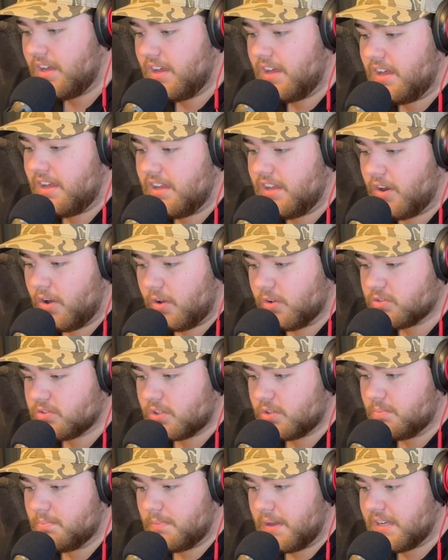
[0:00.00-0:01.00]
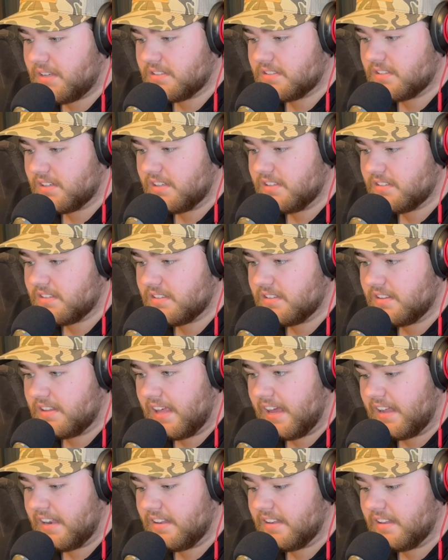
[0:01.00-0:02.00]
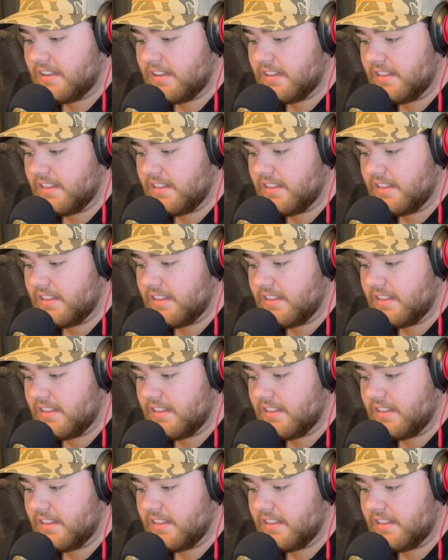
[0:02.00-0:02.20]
It also makes sense that